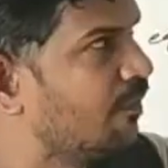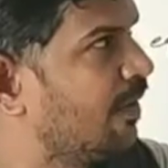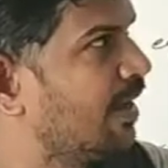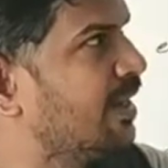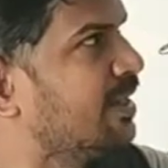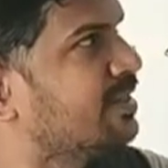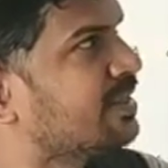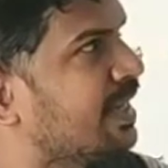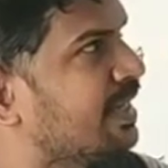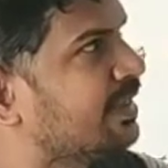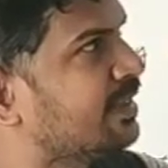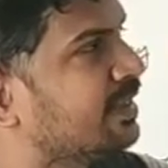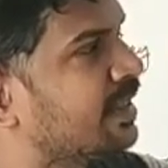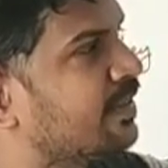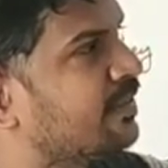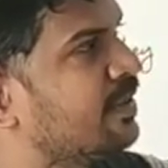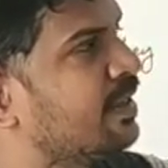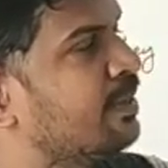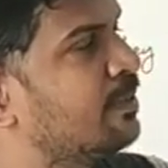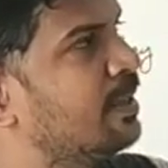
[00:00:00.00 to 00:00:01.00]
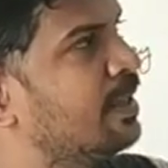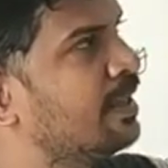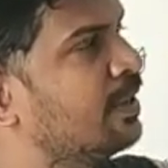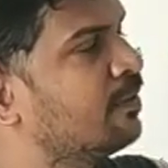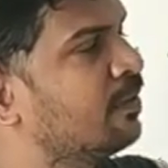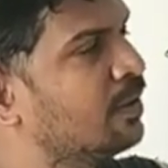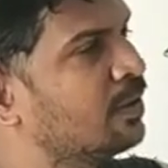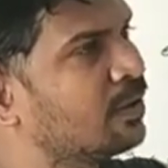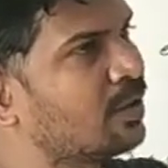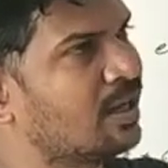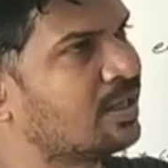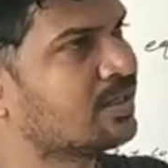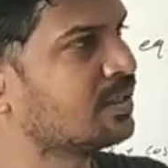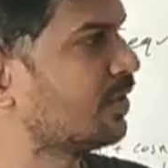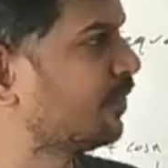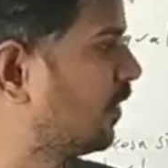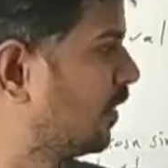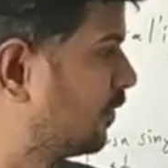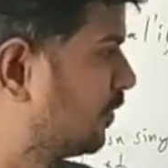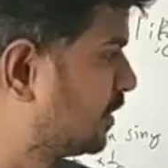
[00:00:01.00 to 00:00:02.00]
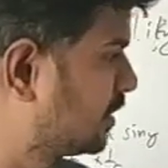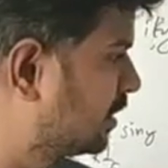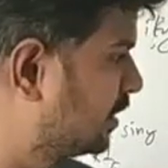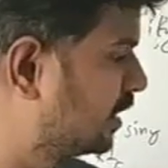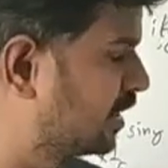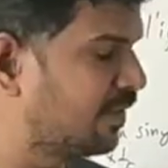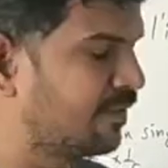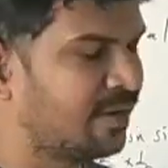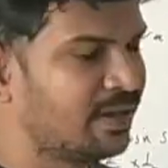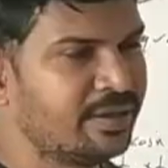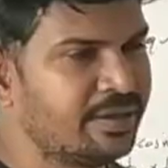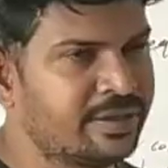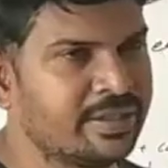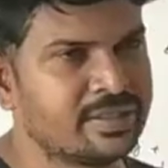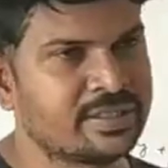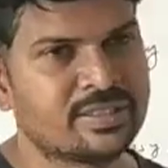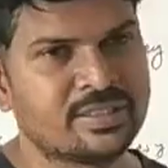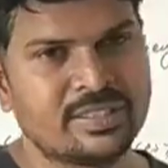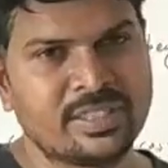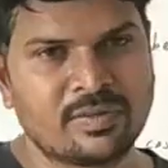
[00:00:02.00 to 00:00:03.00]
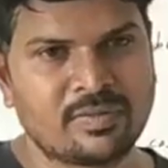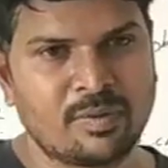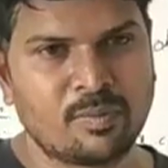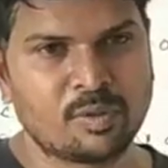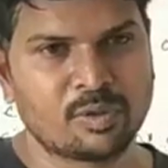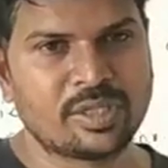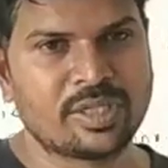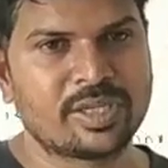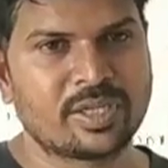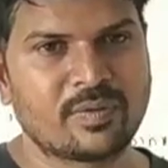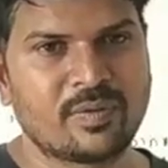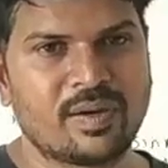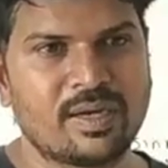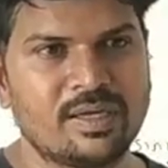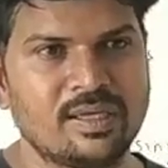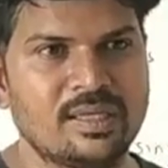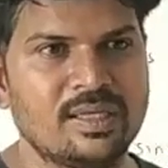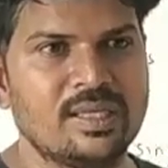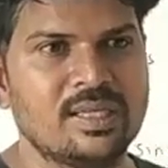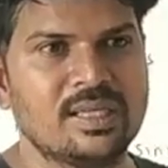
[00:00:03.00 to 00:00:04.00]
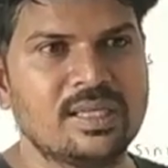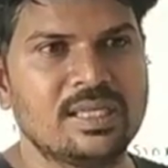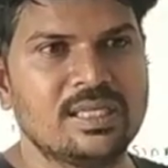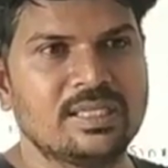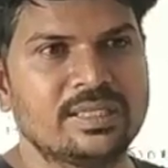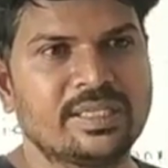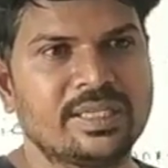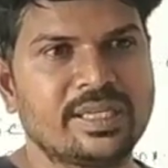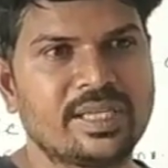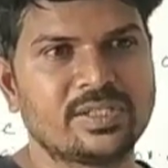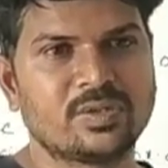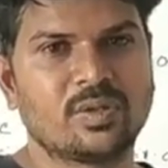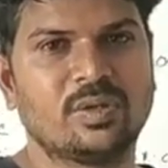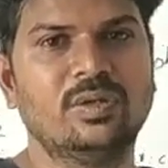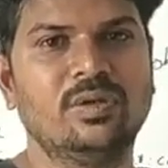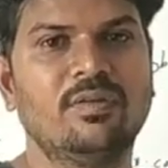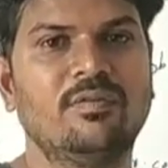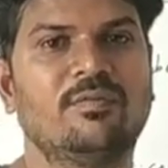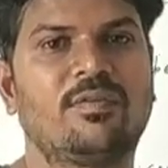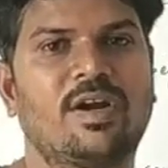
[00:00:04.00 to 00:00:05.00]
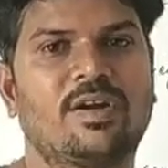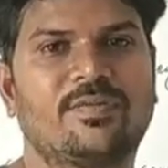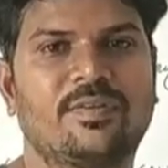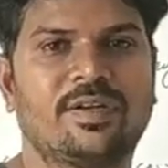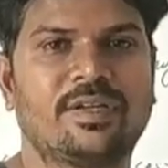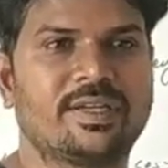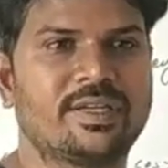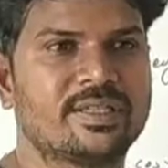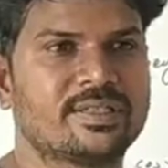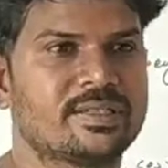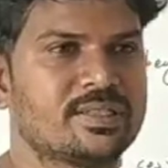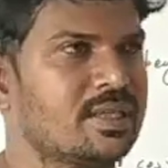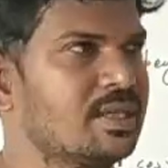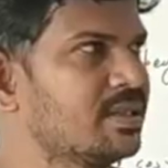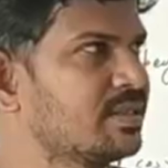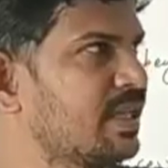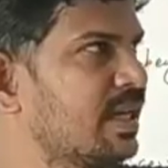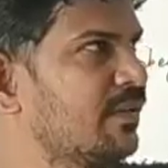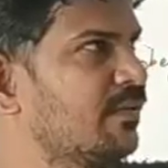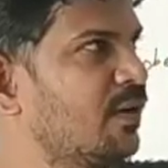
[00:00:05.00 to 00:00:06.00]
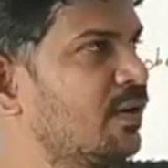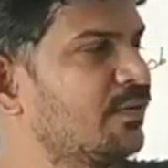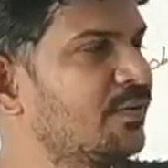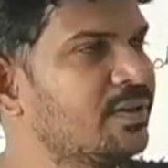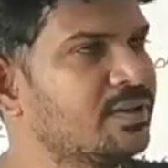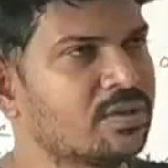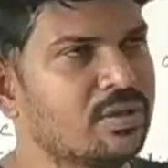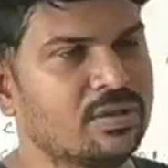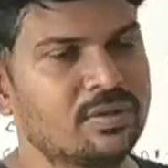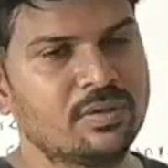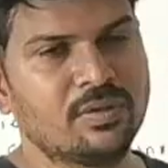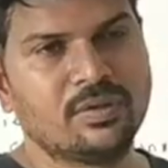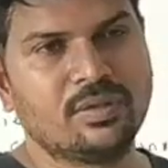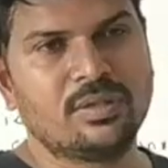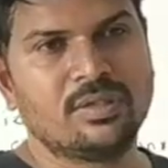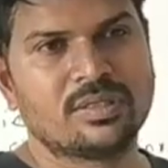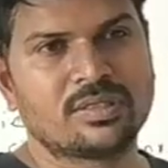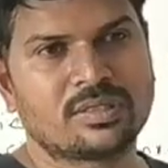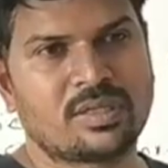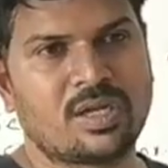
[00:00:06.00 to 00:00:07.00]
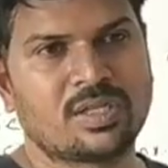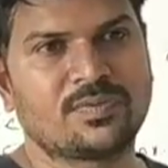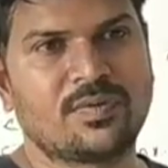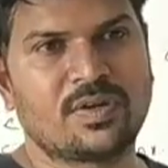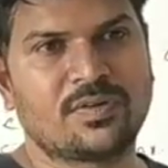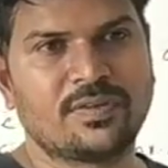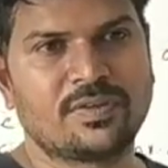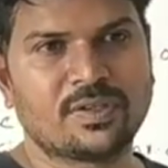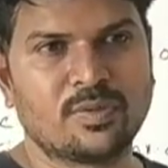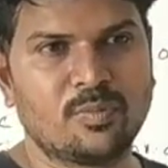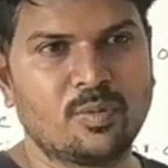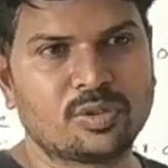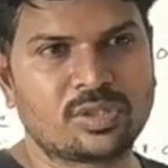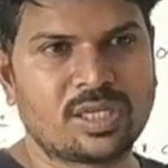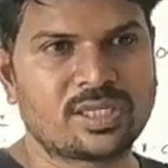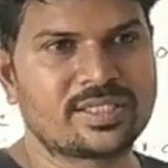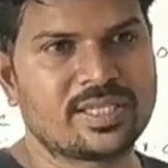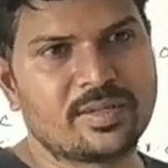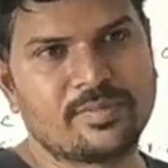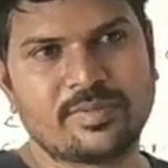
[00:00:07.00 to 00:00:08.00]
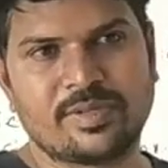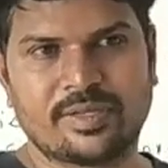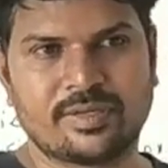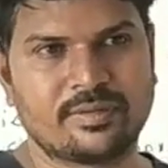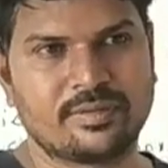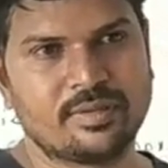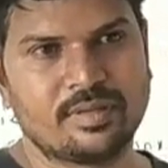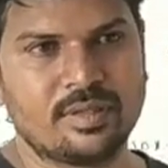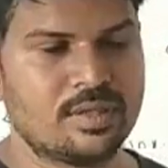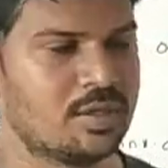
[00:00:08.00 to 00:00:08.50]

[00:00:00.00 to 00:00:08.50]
When sin theta will be equal to cos theta, for which theta value it is equal, both are equal, theta is equal to 45 degrees. Sin 45 is equal to cos 45, both are same here.